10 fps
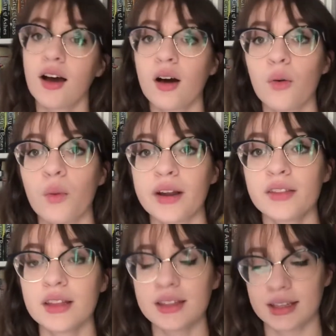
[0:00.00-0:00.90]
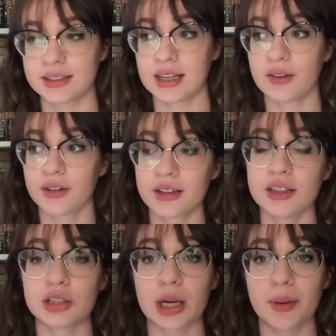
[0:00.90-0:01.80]
one of the things that I really
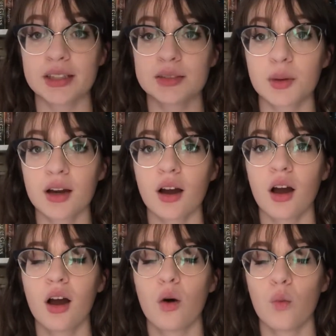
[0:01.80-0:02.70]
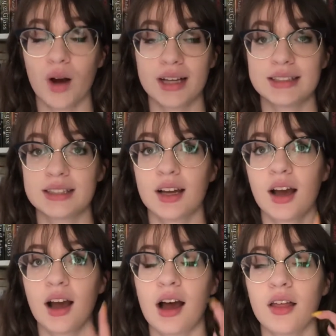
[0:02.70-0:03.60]
enjoyed about this book was
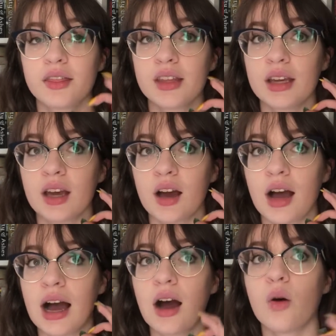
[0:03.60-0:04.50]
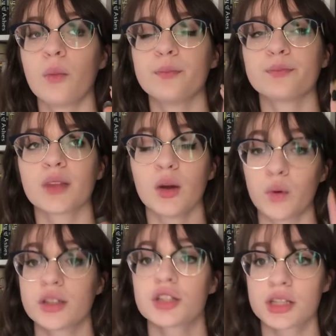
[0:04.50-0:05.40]
the how it
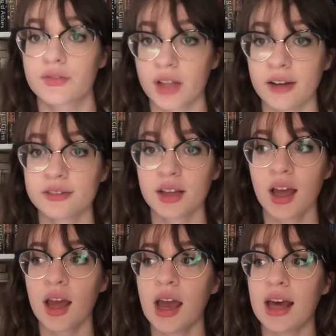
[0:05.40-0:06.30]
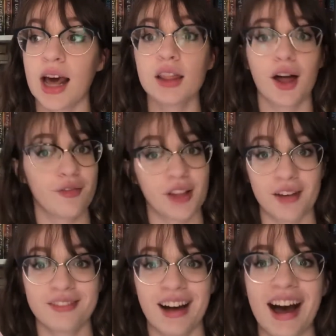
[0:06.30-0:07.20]
wasn't just fluff. And I love
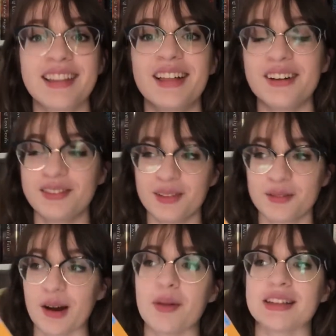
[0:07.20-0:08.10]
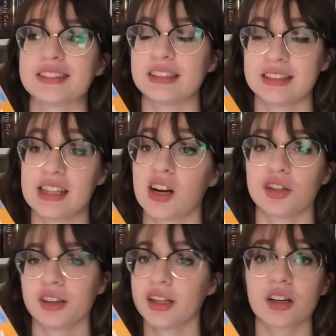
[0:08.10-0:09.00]
fluff. I love romances that are
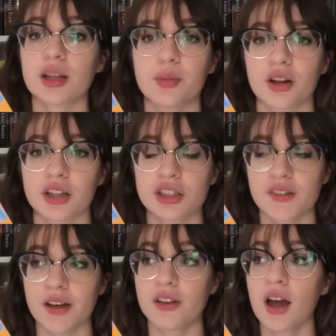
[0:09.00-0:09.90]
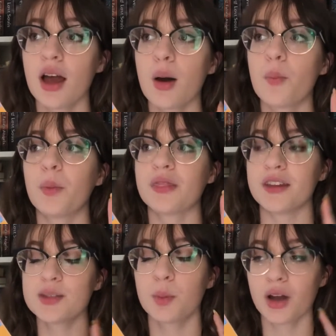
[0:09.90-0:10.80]
literally purely just fluff. But
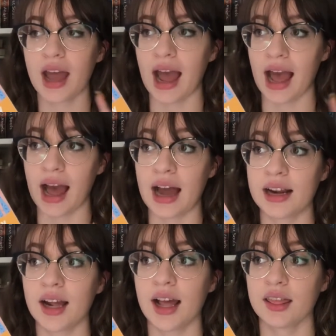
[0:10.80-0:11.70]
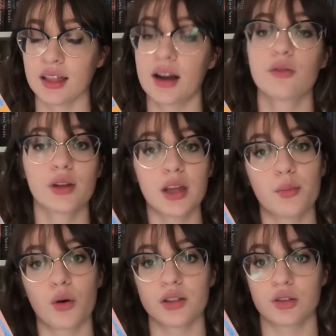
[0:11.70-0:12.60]
this book had a lot of really
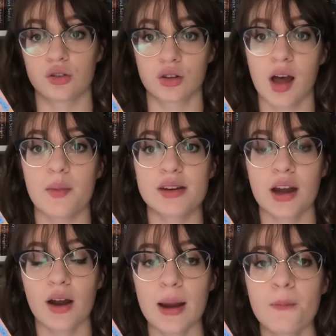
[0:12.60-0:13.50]
important social commentary.